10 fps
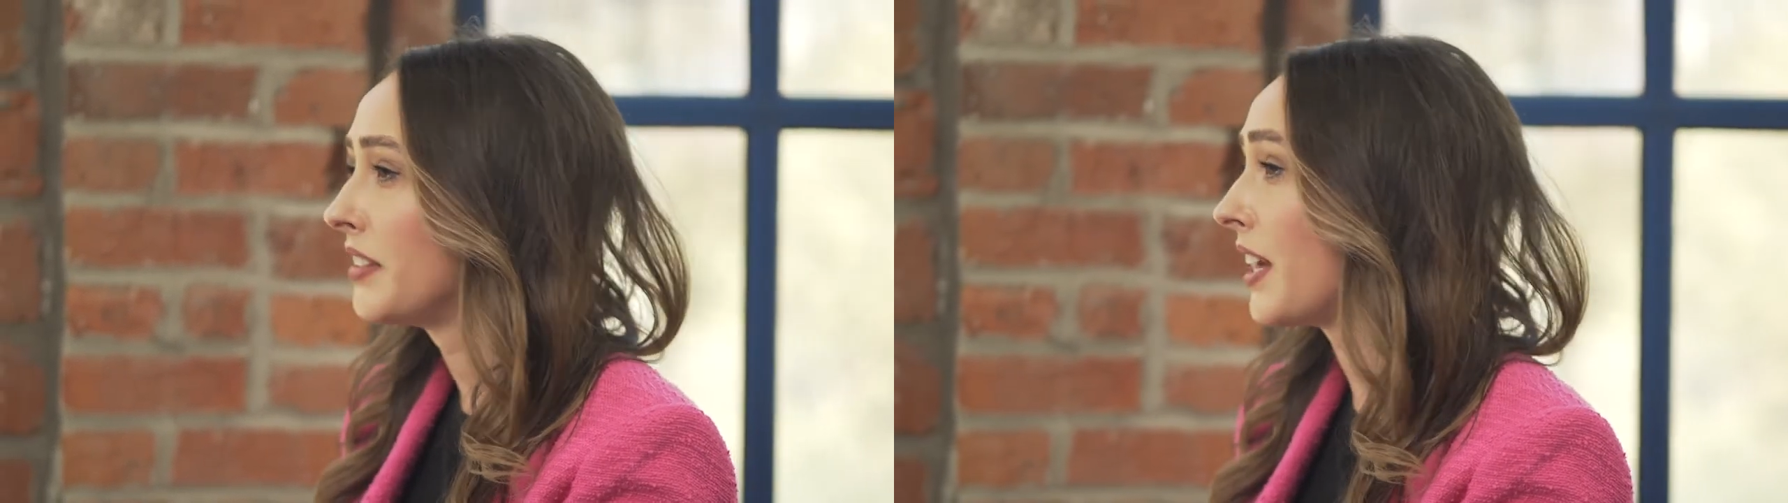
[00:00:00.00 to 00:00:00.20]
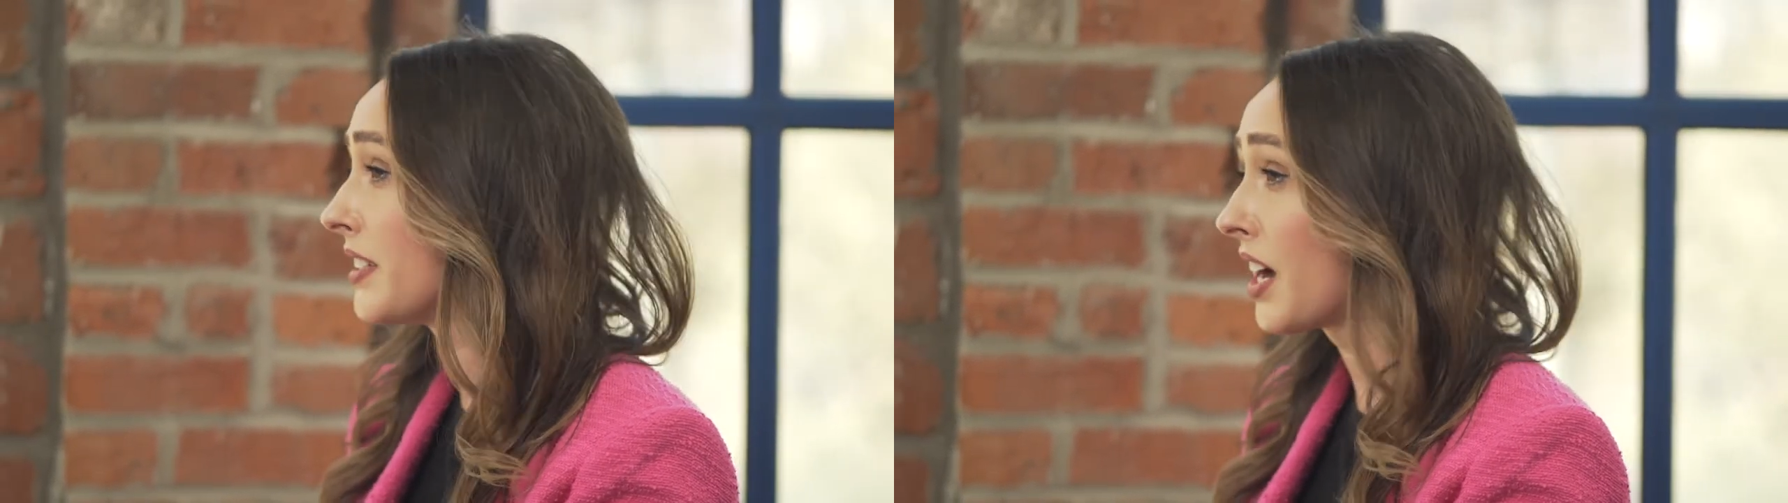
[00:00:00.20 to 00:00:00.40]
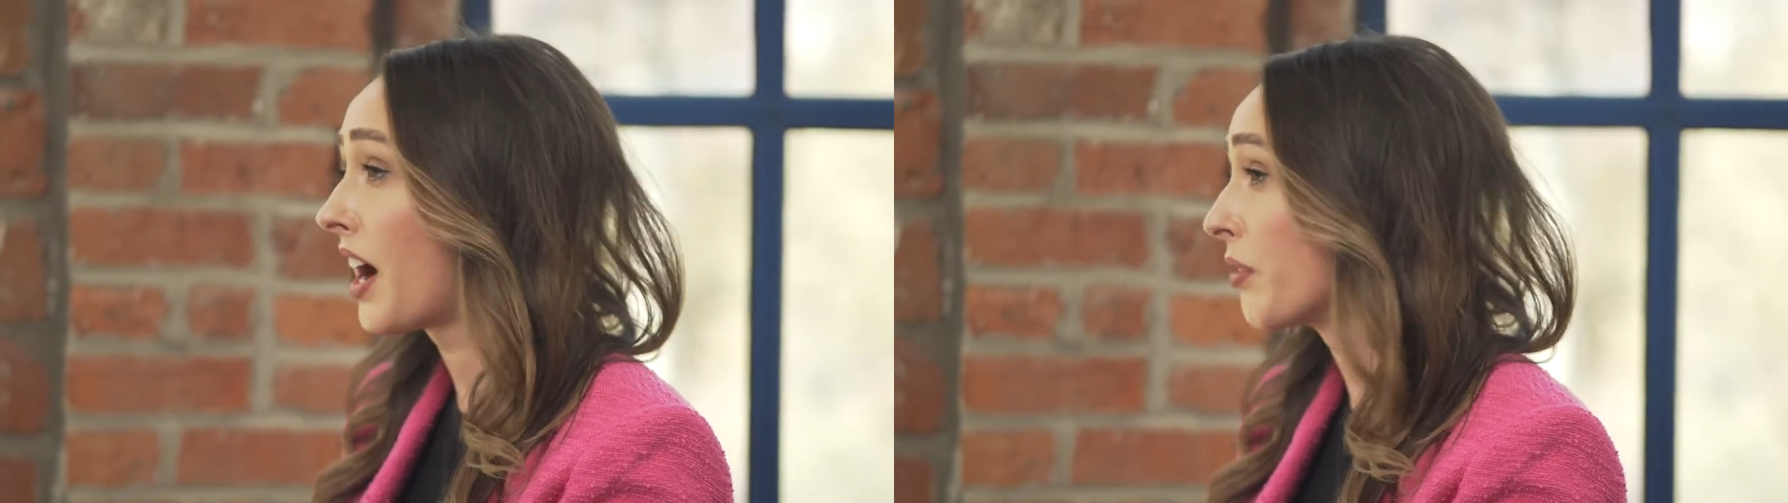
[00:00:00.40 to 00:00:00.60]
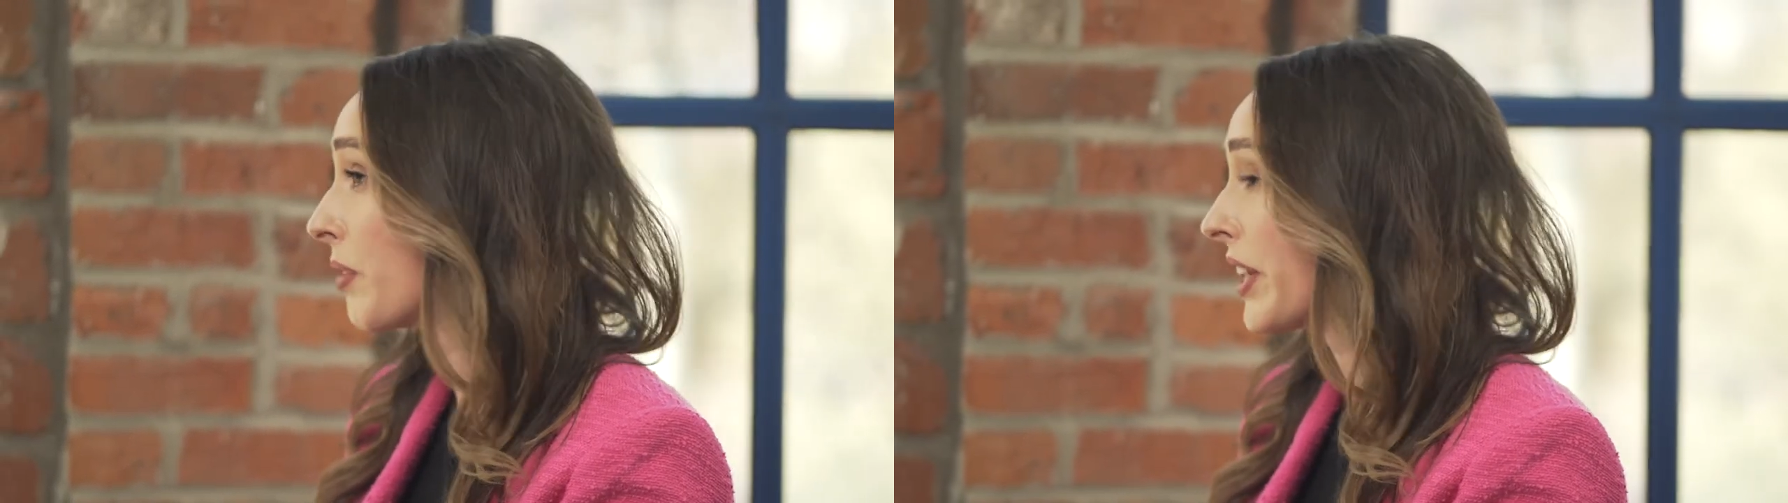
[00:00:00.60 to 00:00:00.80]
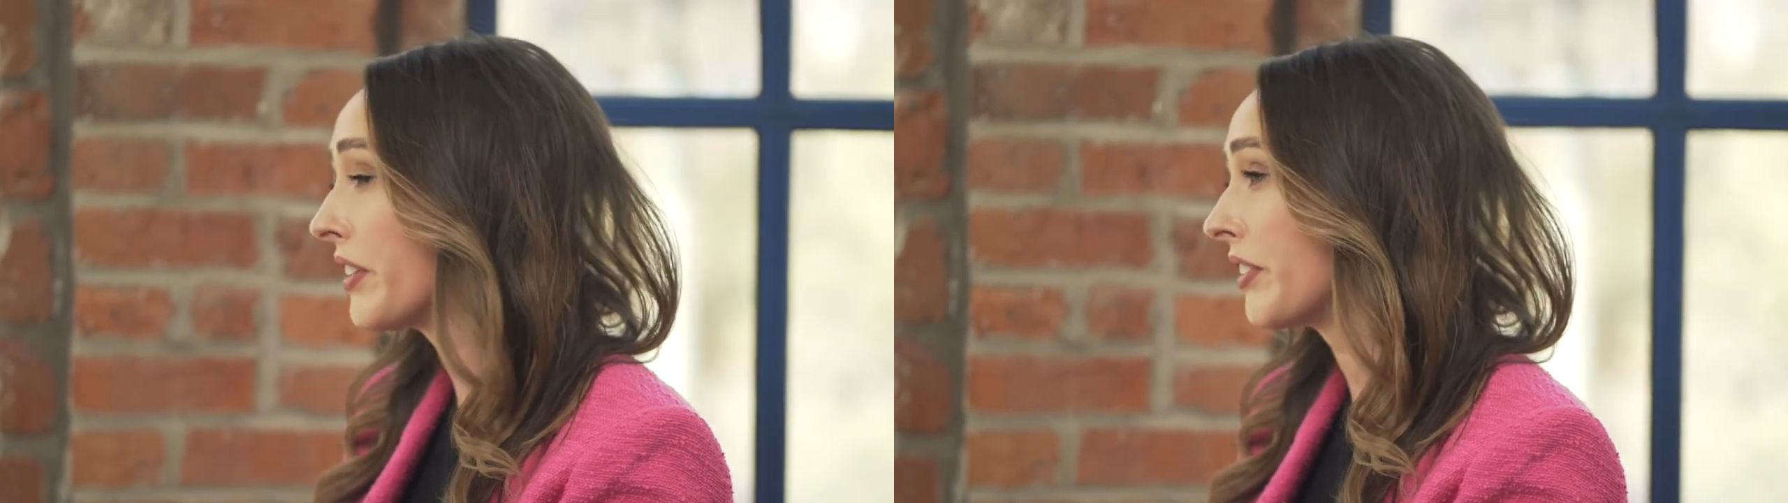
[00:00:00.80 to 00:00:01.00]
that Todd
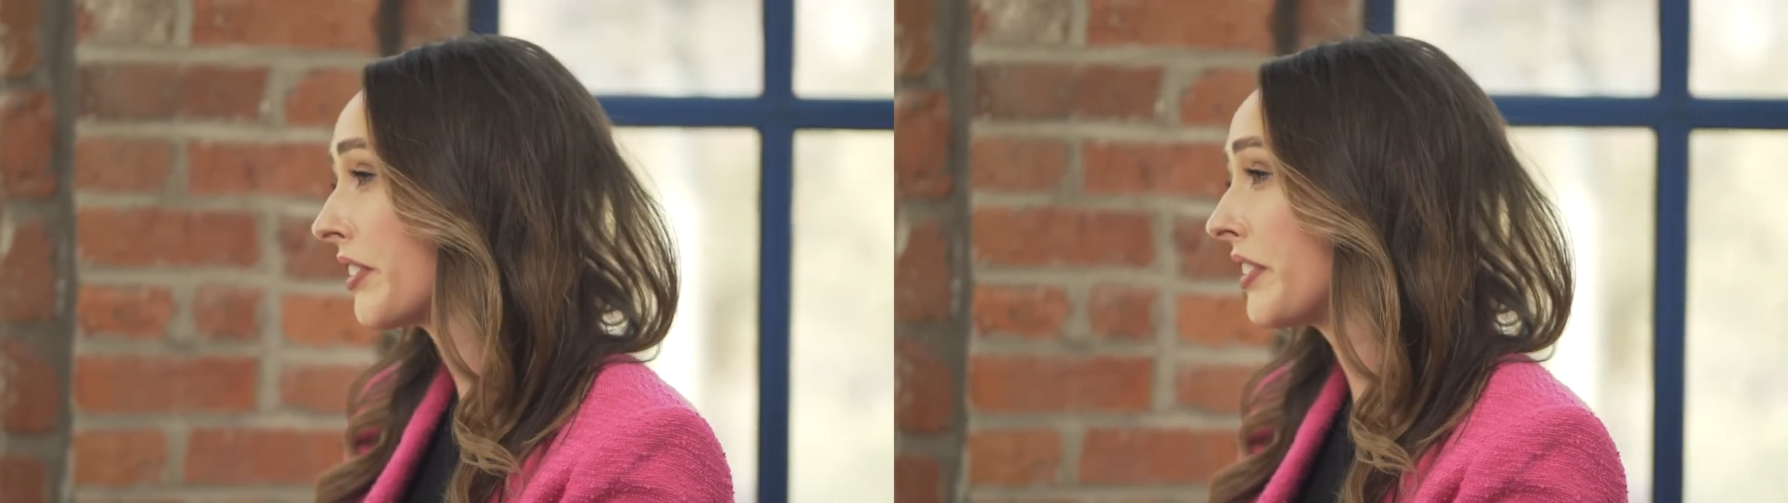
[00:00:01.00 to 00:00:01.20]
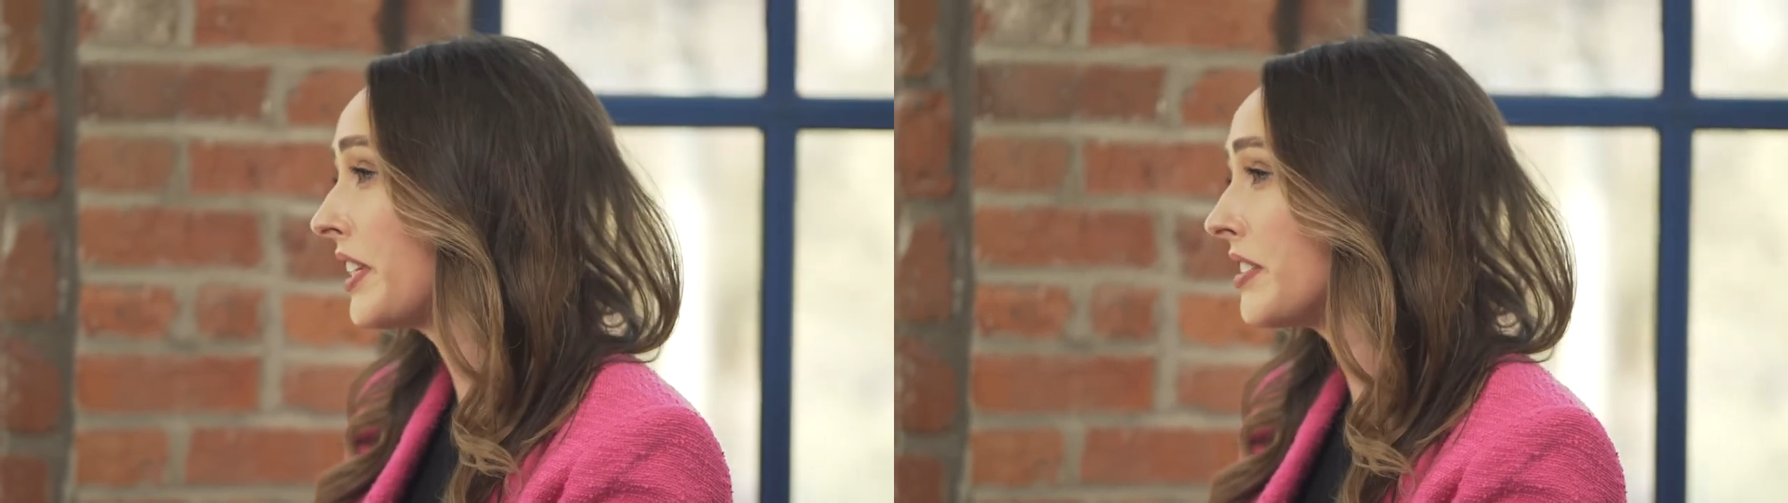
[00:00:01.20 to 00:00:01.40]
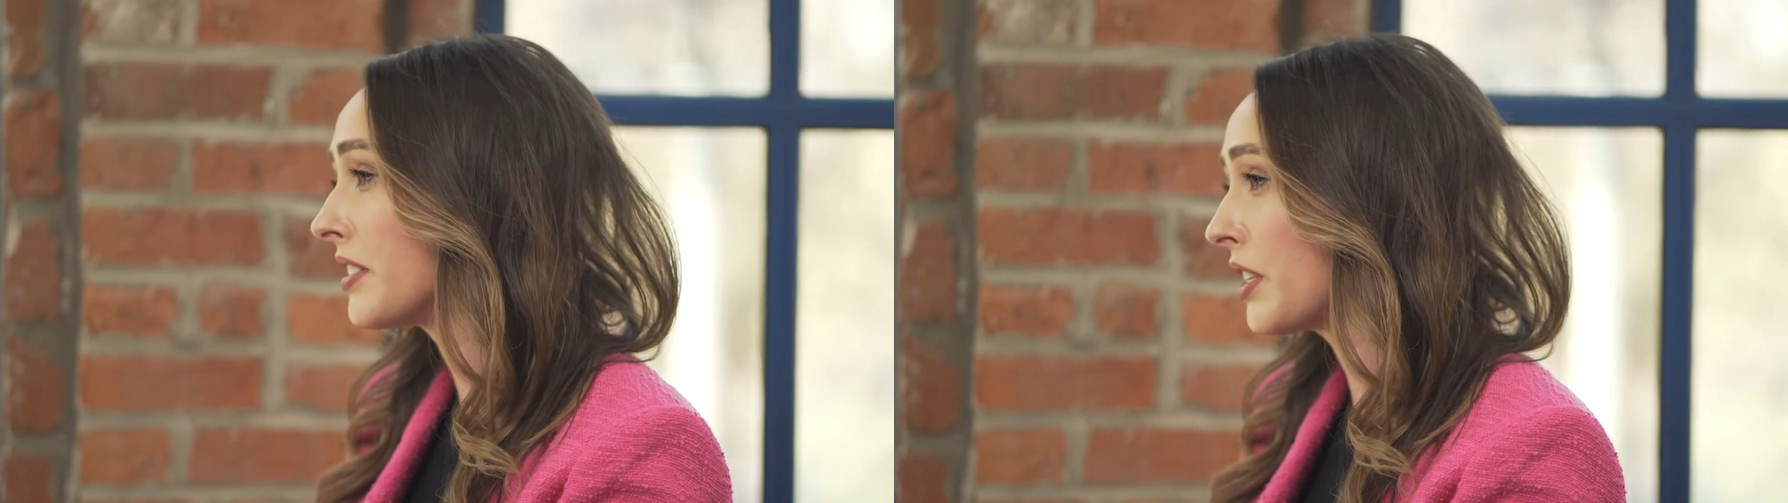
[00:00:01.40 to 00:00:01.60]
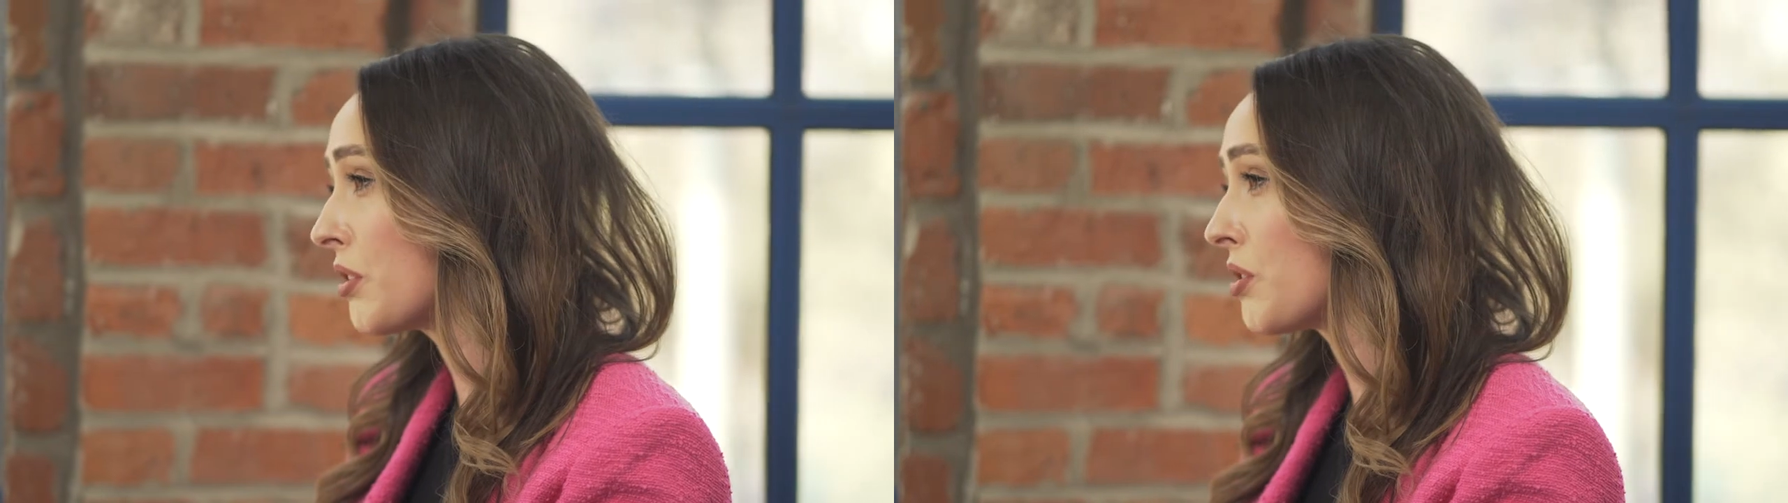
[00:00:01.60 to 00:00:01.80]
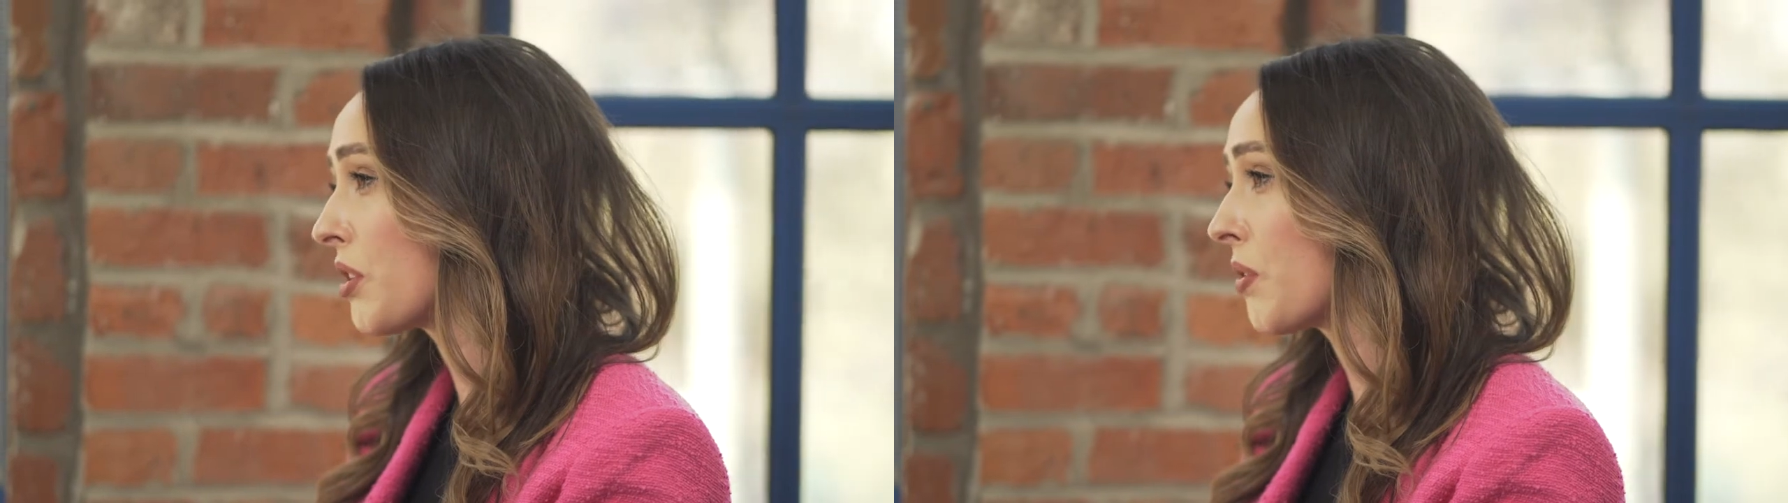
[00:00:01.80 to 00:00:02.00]
regularly leans
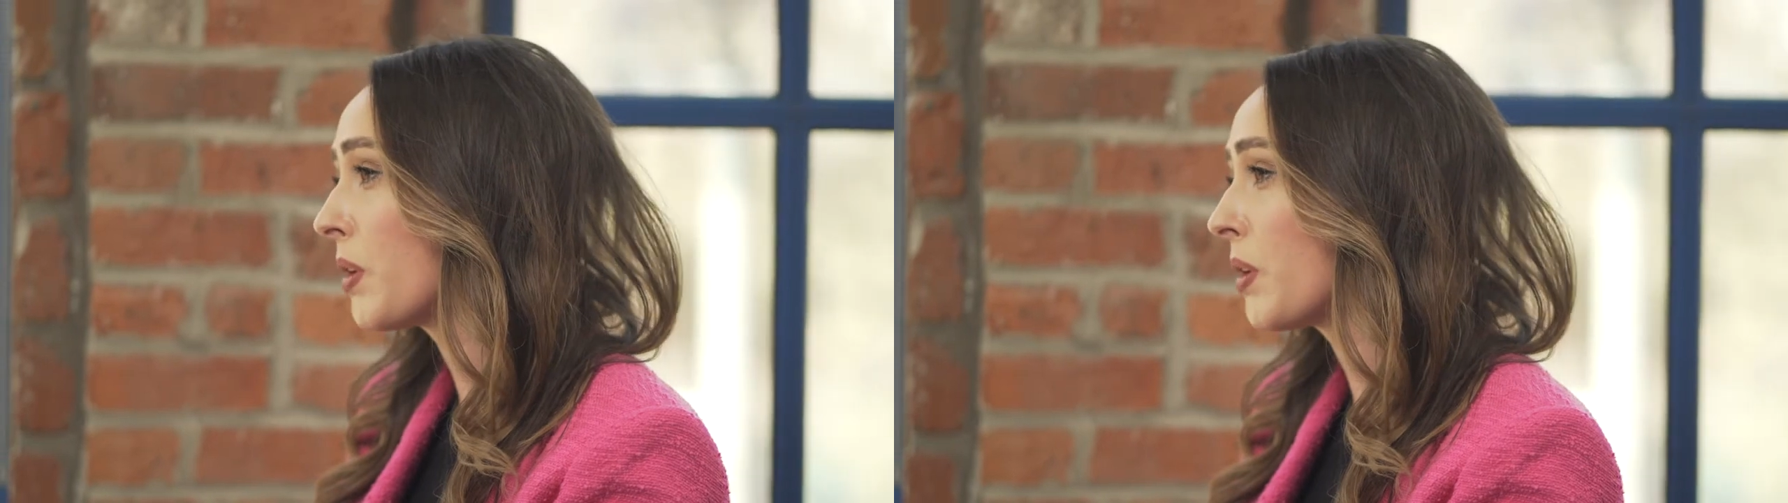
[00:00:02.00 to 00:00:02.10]
into,